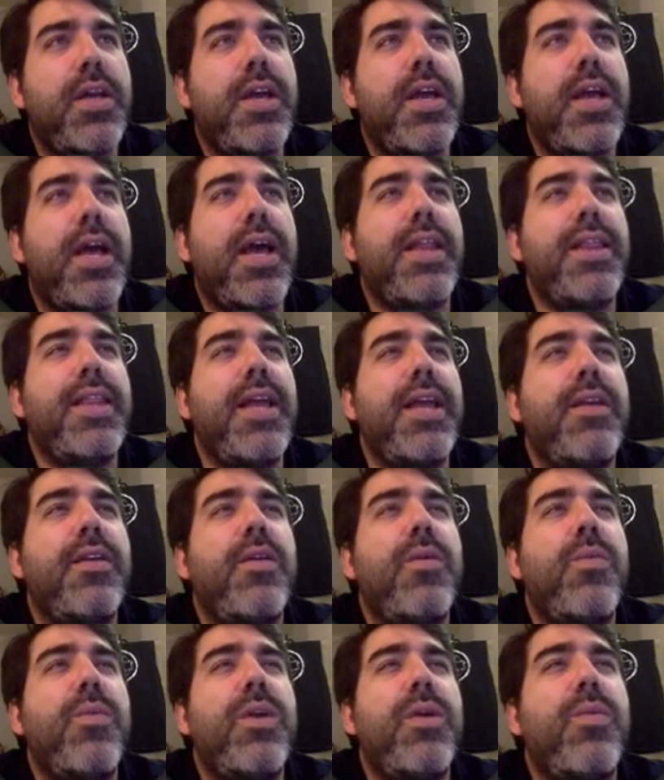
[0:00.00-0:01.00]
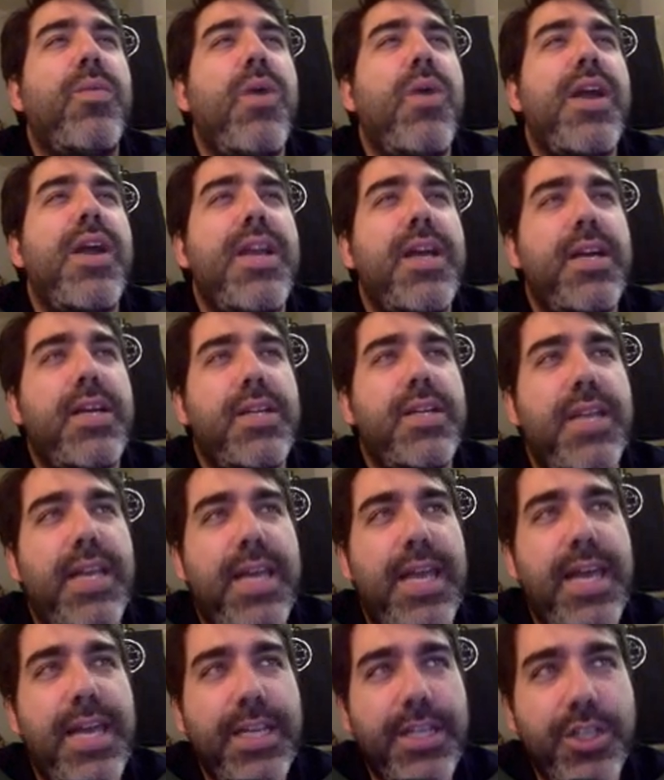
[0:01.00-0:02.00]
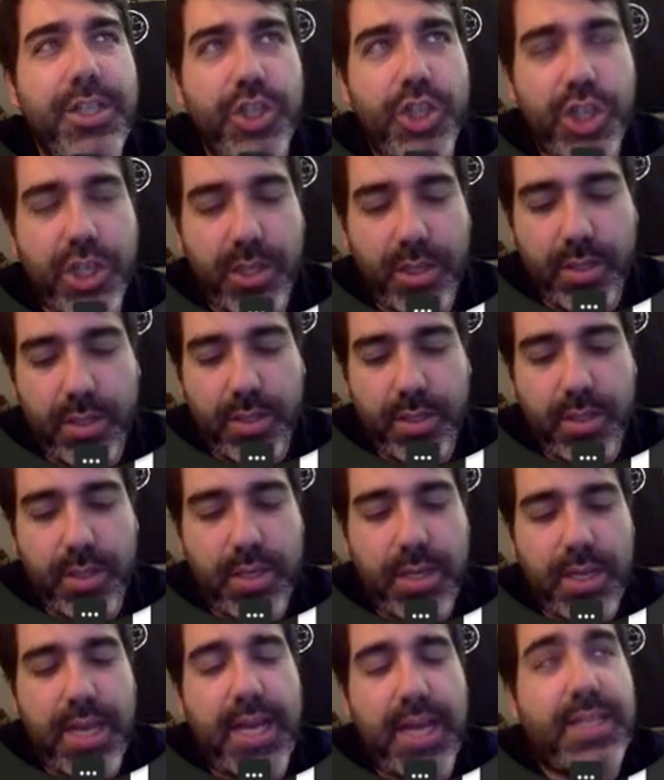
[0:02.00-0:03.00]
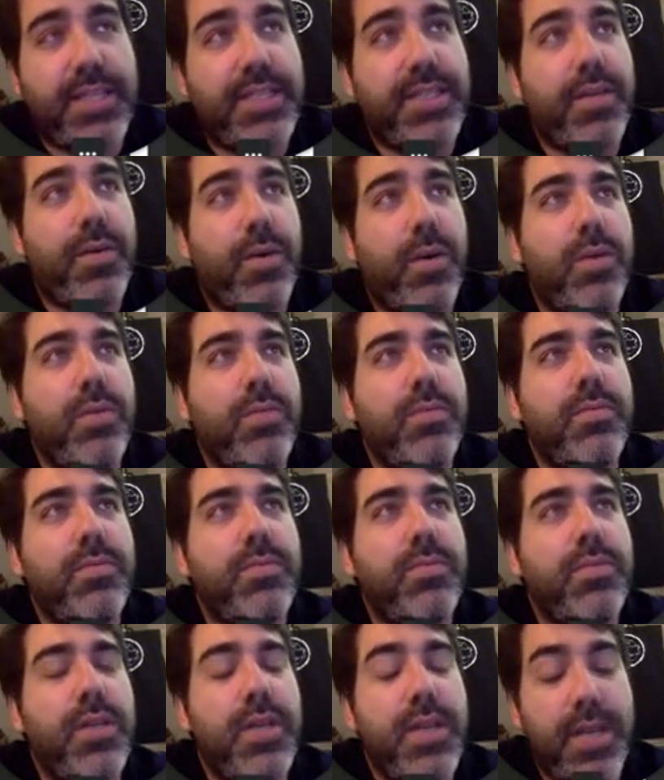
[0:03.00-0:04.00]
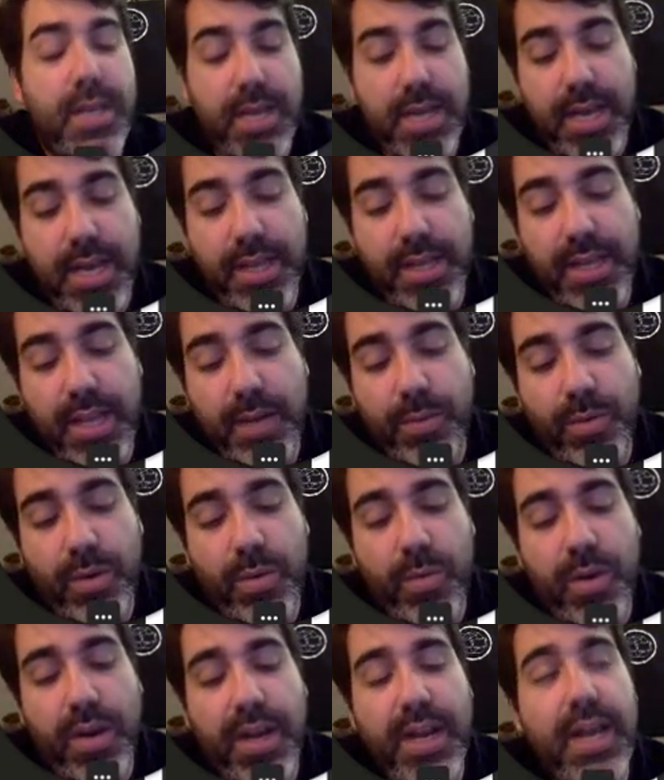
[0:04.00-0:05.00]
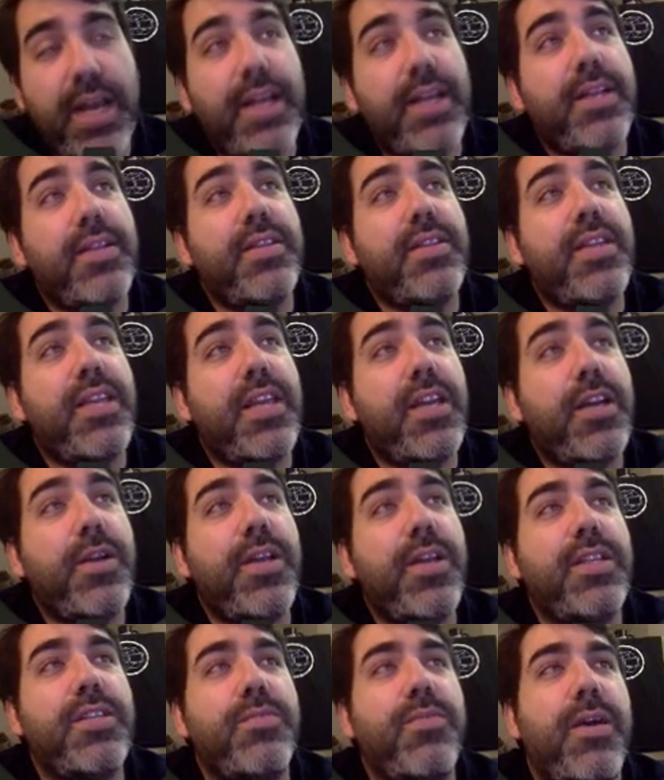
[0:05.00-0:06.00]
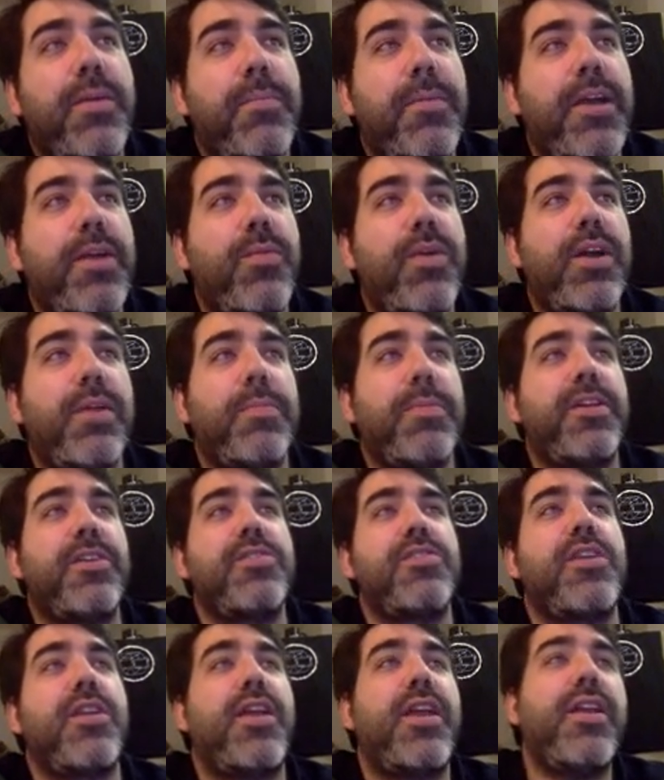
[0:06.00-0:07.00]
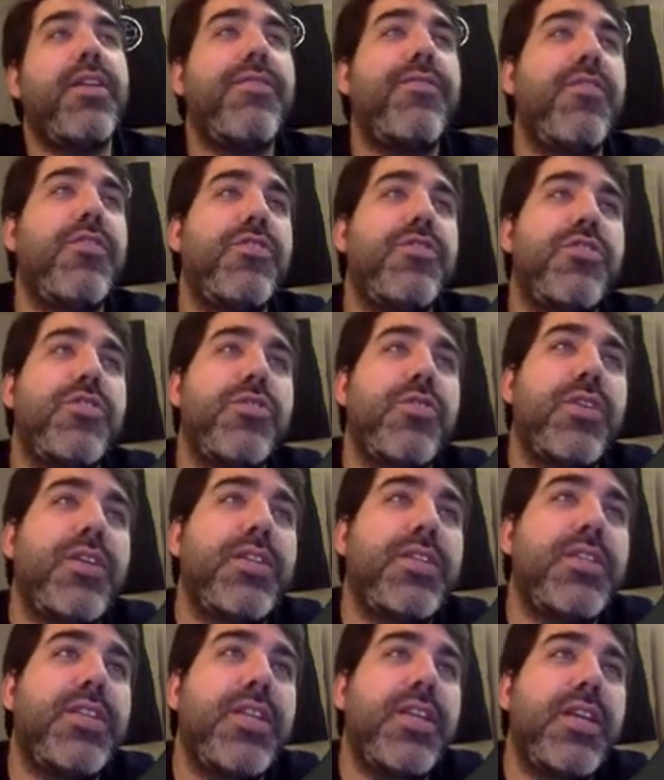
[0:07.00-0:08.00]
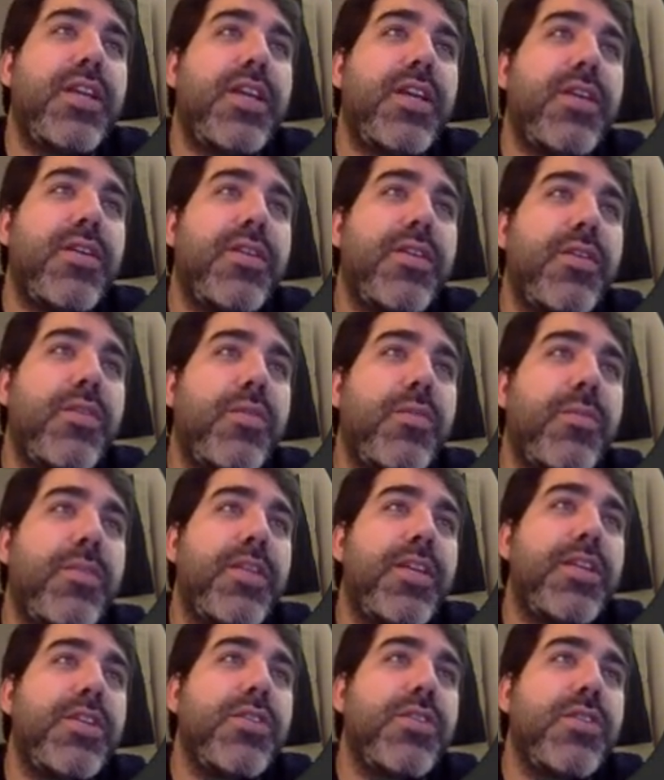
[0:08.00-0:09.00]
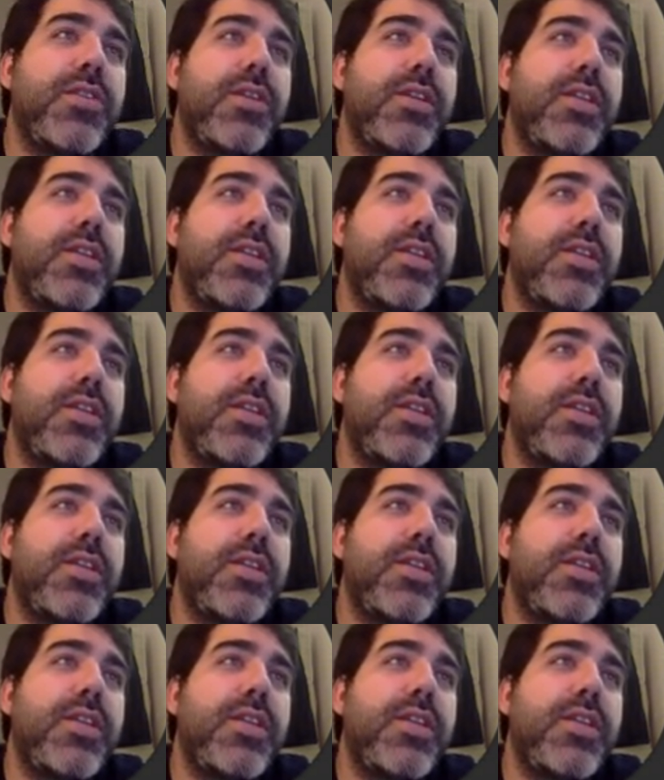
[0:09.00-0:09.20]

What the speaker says: And then we want to end at 0. And then we want to decrease one by one. Because the range function, you can see it here in the documentation.